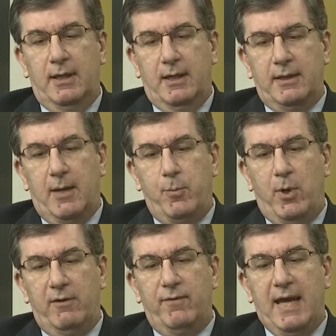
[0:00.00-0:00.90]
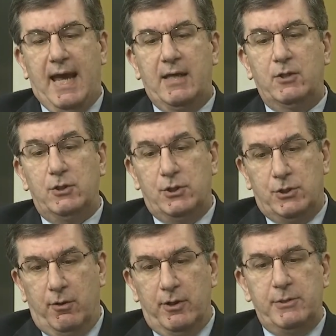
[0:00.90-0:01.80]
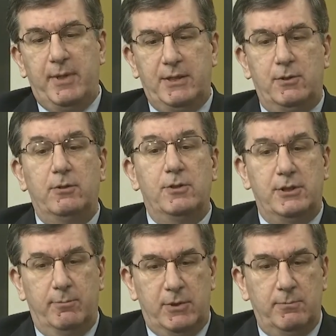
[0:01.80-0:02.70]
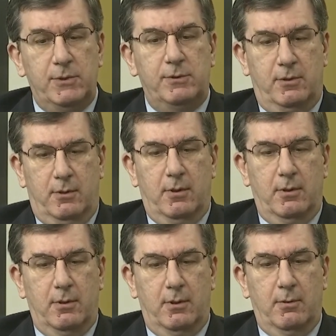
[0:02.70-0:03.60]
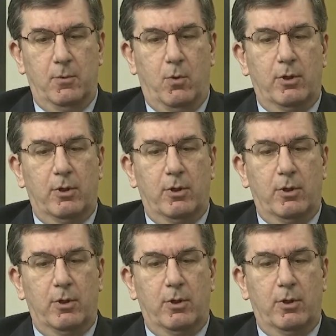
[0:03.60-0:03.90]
And at that point, if they had concerns based on your symptoms uh, uh um,